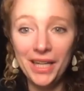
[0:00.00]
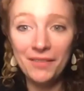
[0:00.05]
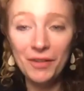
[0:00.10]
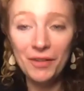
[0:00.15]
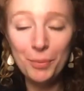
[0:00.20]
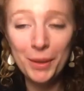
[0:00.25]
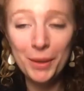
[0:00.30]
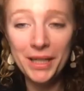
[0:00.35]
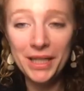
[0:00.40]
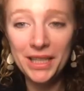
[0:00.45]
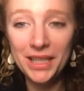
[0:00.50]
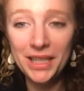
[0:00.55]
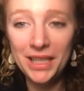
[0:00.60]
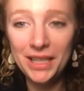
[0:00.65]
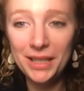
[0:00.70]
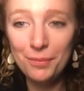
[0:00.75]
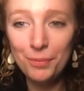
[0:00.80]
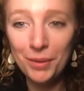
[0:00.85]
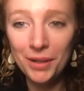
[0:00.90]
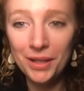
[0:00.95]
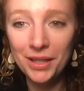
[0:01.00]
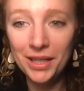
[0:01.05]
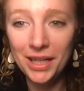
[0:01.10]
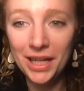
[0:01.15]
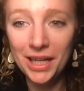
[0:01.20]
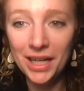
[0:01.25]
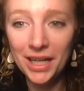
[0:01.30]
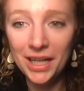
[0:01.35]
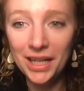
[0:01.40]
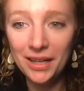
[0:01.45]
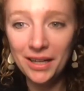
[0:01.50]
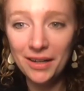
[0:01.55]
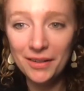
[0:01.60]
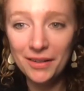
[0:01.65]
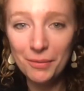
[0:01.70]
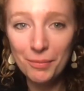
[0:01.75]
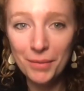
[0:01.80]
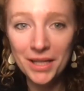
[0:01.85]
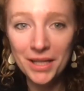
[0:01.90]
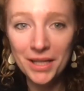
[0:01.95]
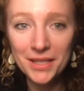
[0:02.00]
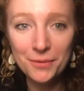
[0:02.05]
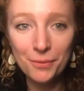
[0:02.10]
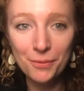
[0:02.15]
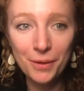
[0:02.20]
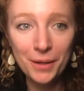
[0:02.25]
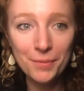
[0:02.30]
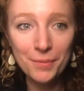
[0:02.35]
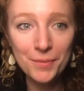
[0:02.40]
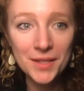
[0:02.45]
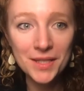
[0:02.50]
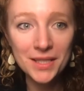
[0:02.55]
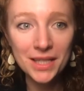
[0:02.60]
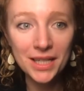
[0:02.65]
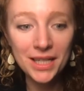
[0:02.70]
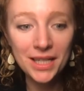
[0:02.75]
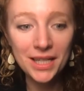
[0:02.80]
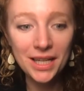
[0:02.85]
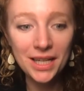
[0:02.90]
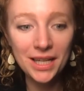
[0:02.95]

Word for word: everybody, keep an eye on the Mets website